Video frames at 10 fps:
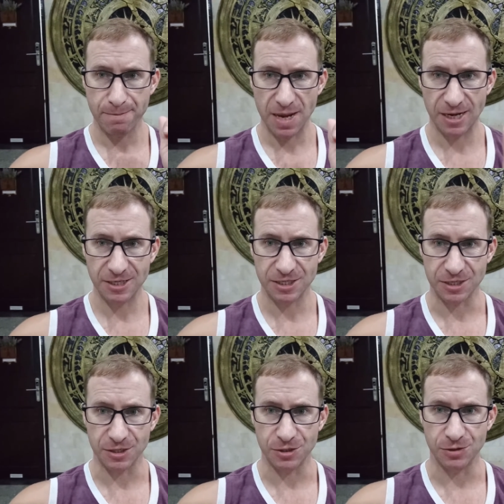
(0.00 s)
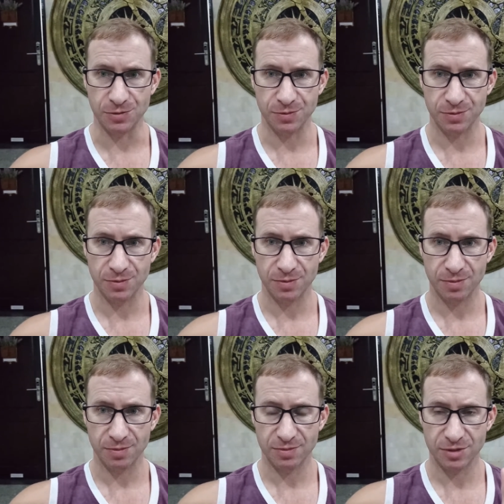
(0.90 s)
punishing you
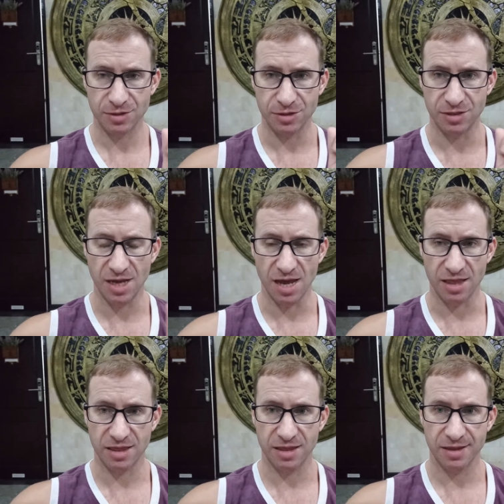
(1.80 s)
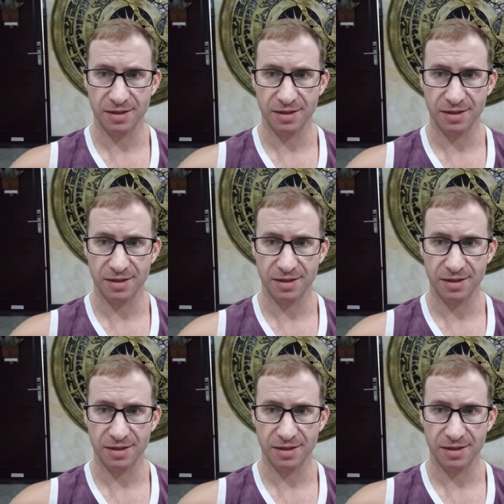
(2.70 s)
to death.